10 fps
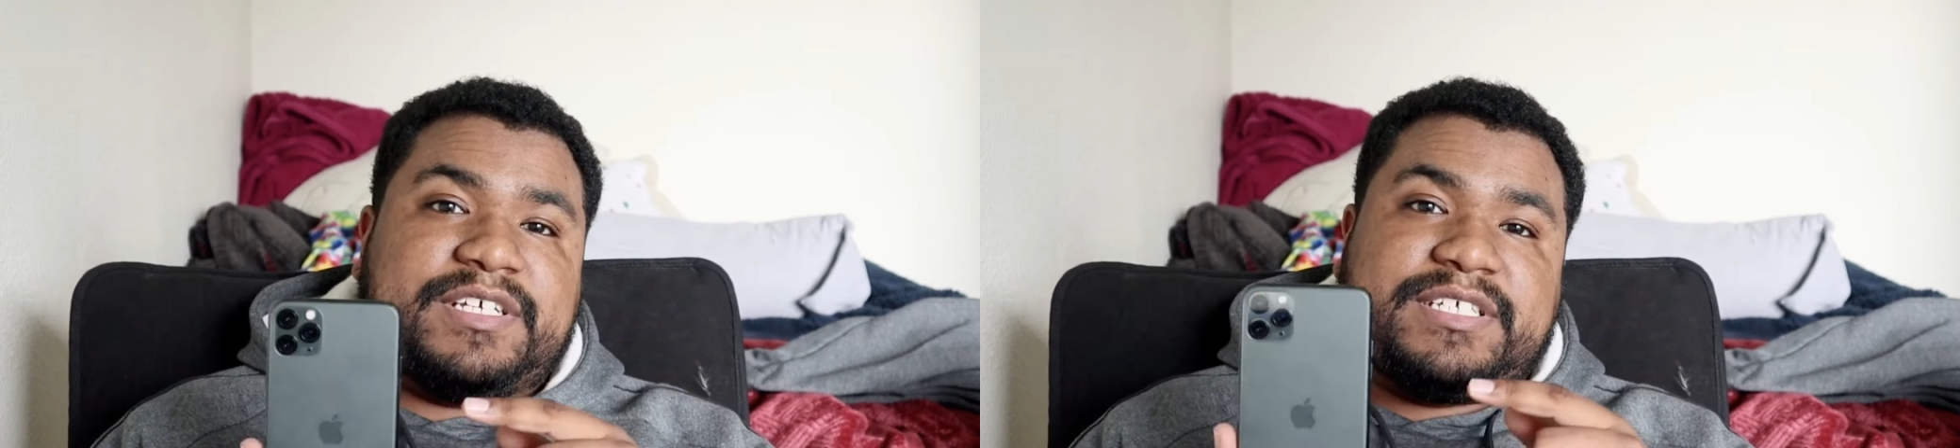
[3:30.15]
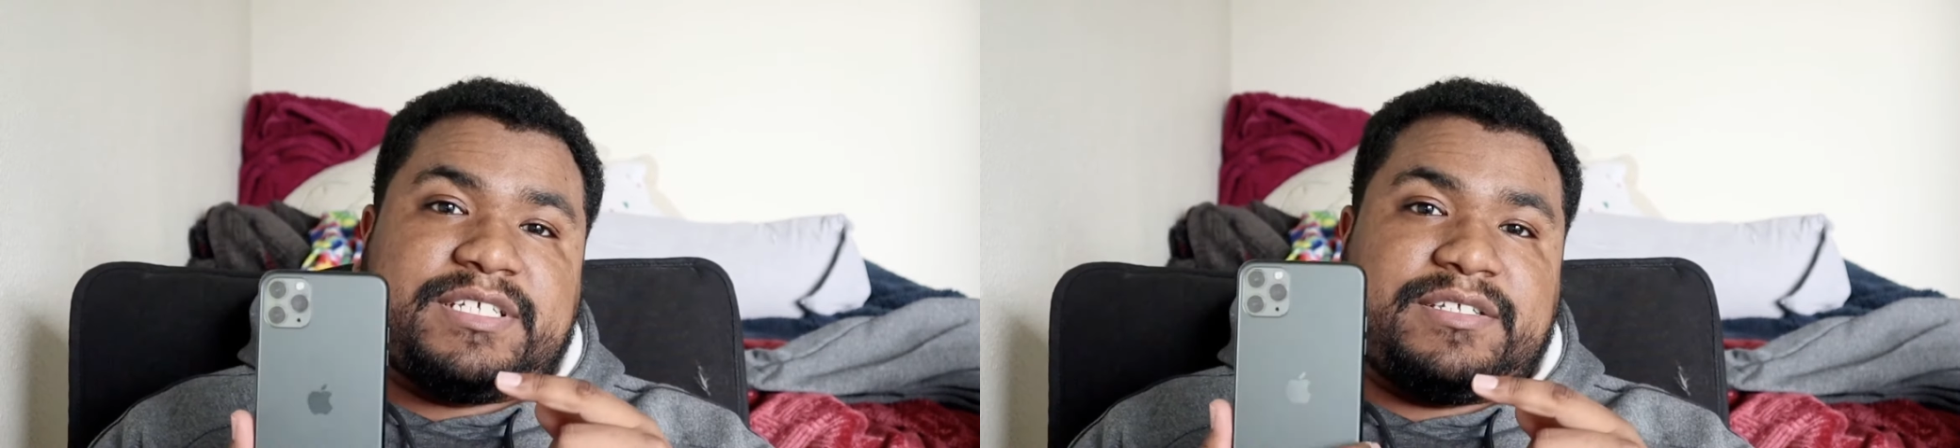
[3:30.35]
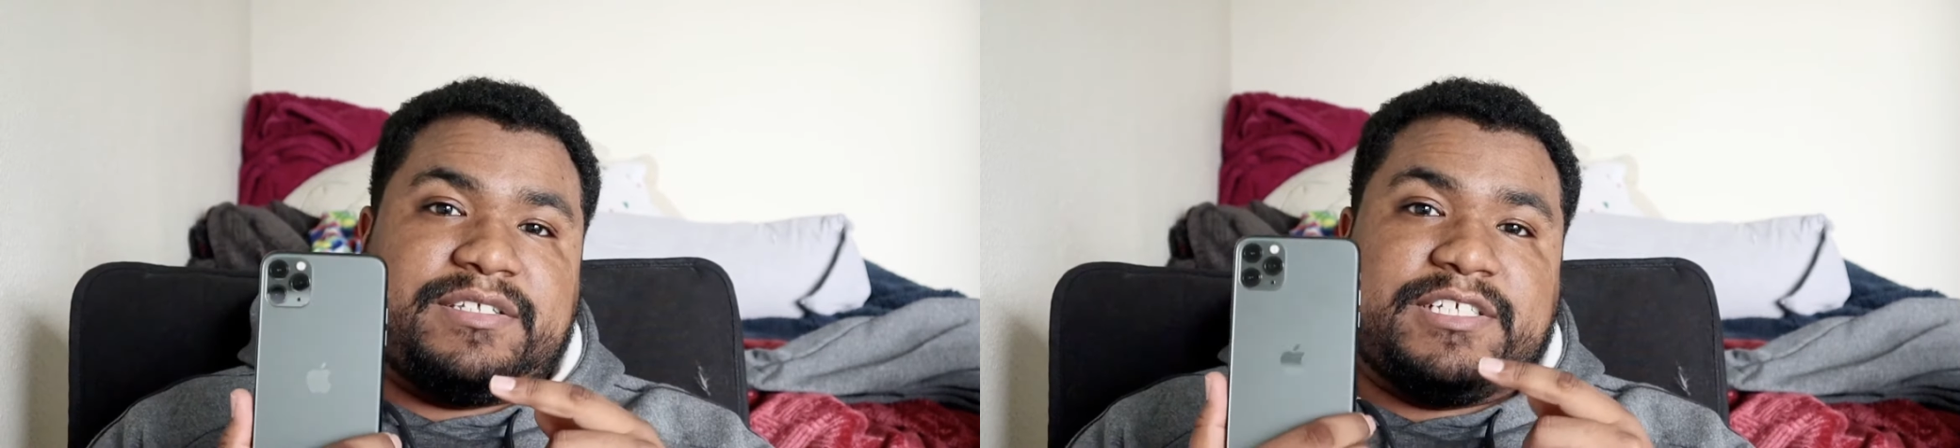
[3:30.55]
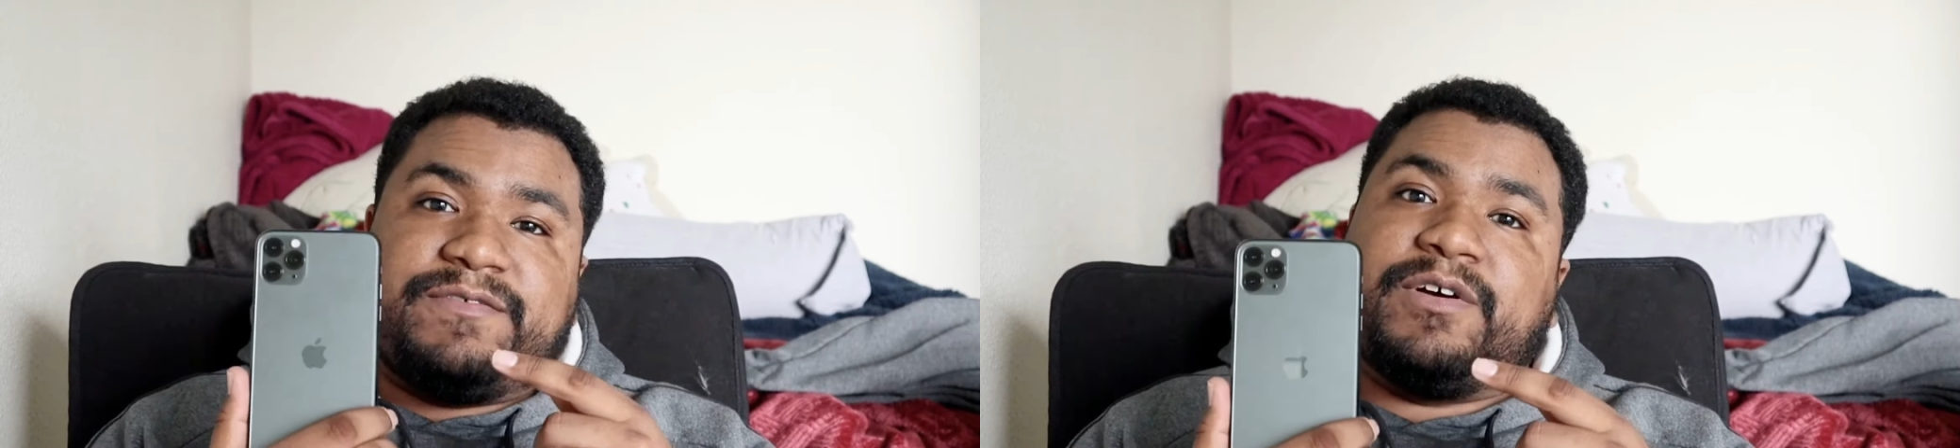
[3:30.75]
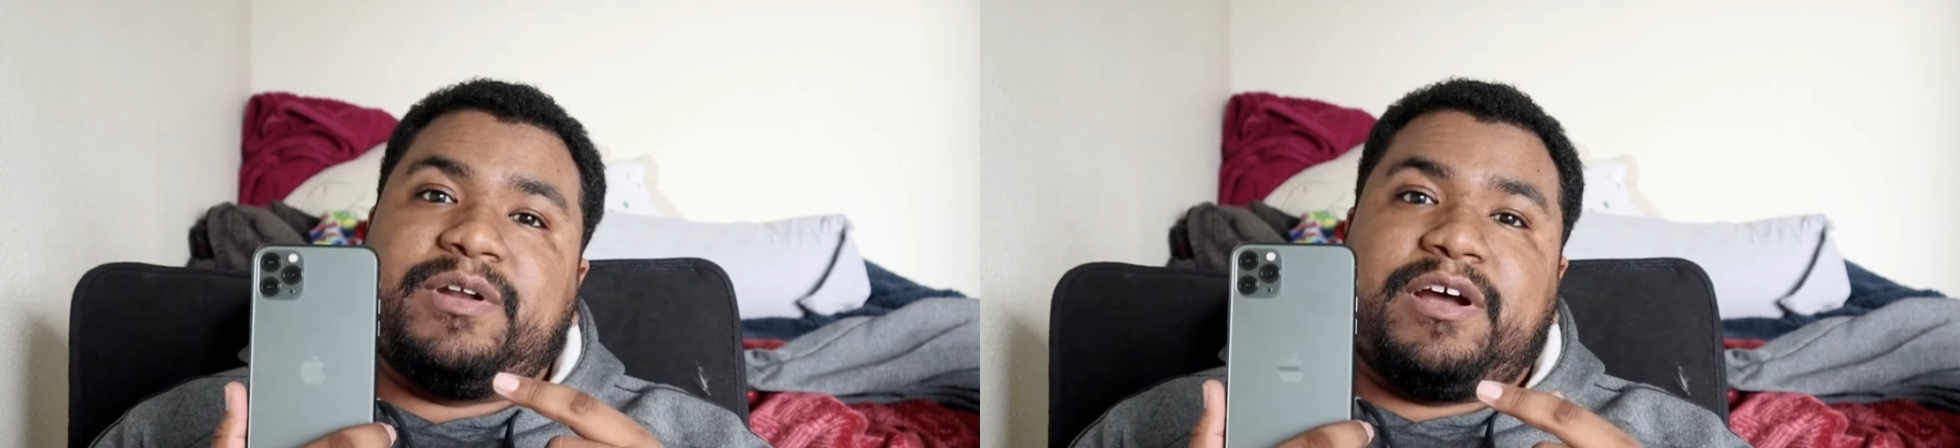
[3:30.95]
This, this
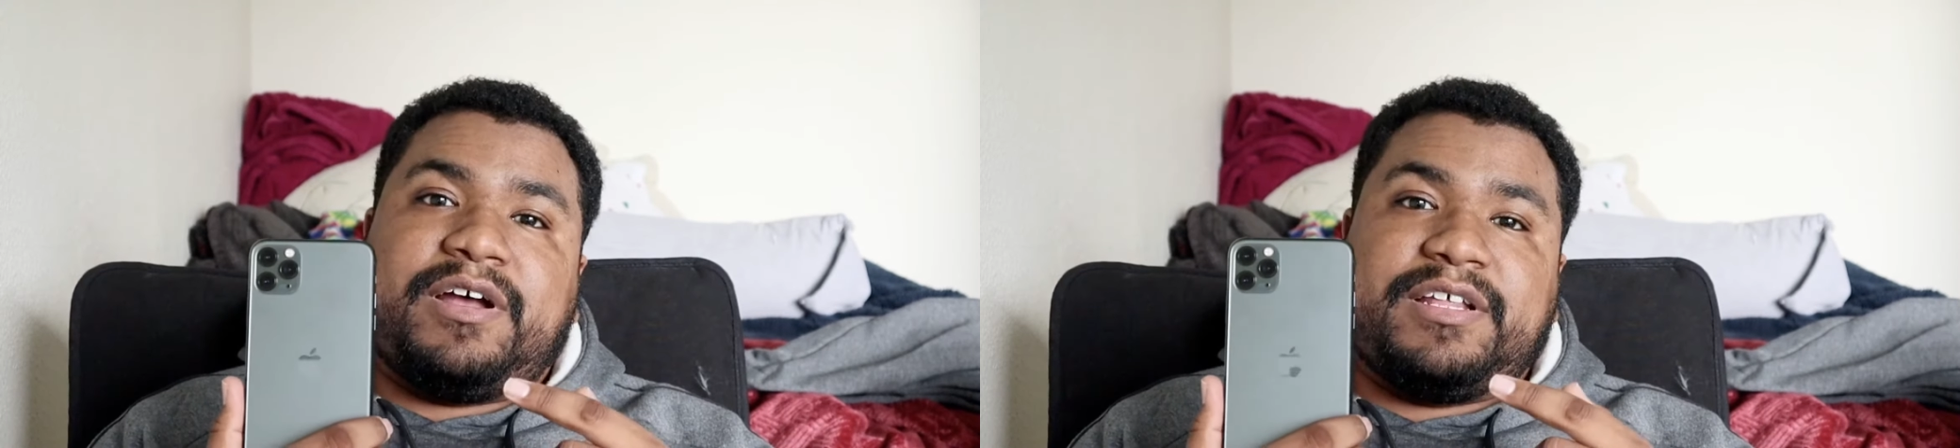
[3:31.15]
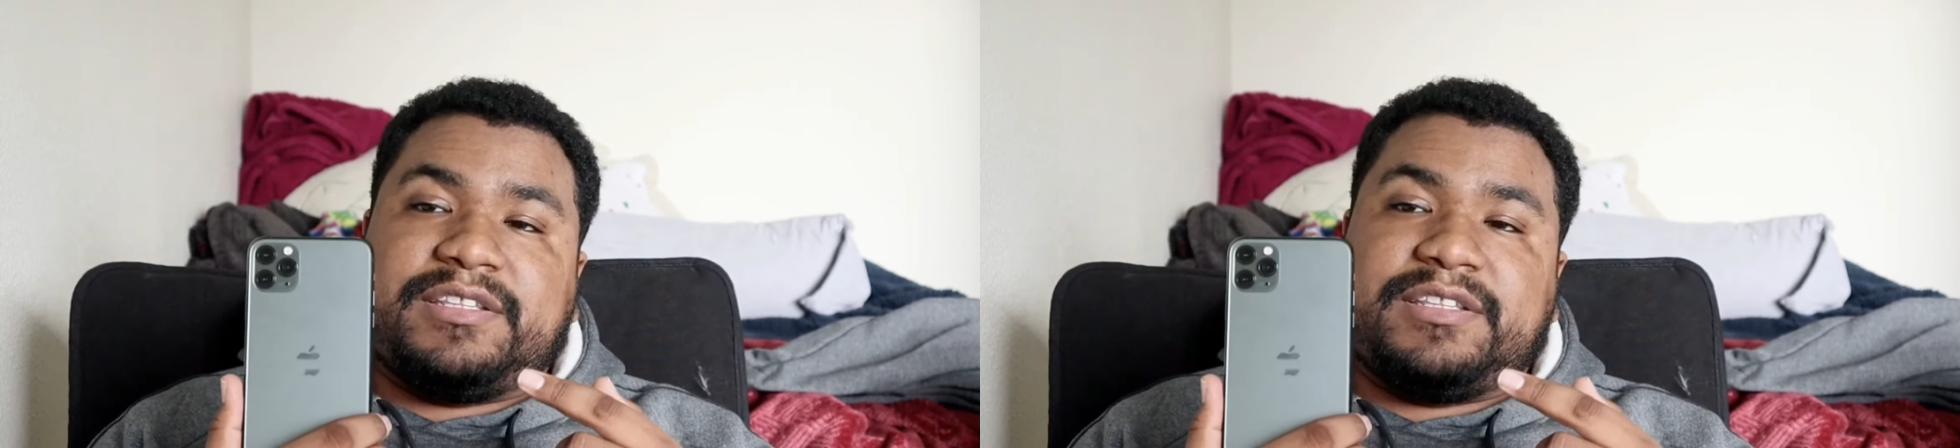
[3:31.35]
phone